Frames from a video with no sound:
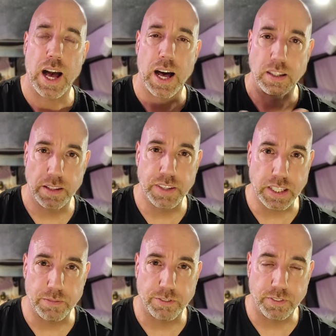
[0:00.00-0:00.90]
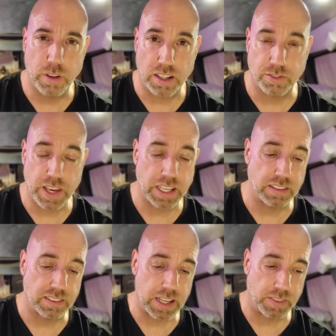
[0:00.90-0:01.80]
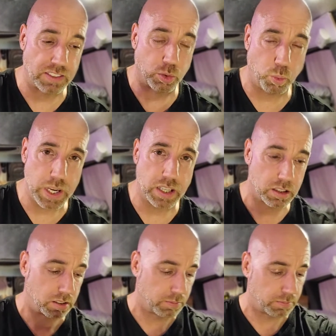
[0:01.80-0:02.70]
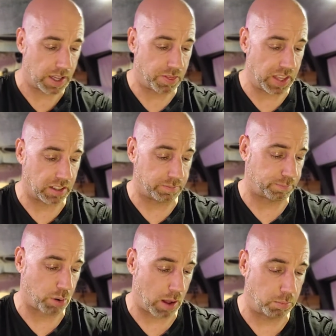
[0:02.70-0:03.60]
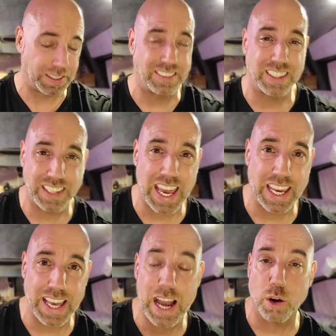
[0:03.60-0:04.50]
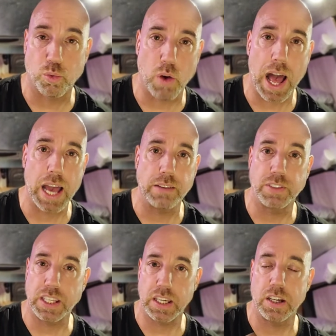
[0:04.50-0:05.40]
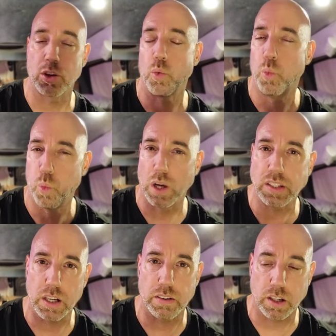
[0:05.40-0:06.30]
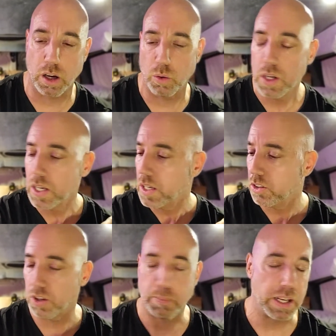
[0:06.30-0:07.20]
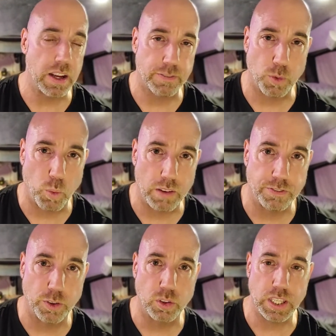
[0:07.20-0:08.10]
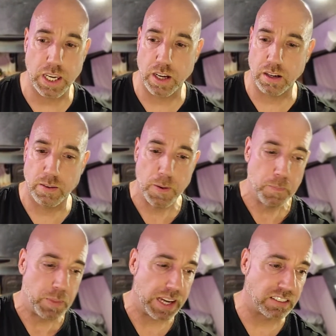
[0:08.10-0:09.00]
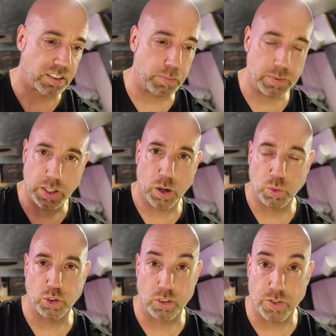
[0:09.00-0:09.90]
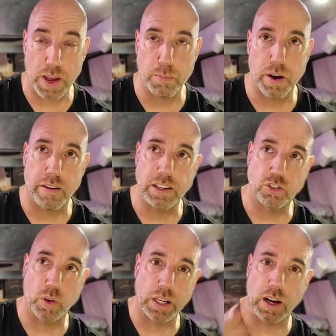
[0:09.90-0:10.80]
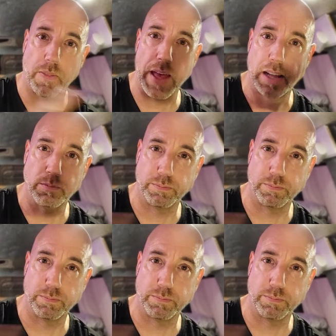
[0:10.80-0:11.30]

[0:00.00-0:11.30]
living in Las Vegas this week. I think probably today. I arrived here 1 year ago. So I've been here for 1 full year, which is February. So I got that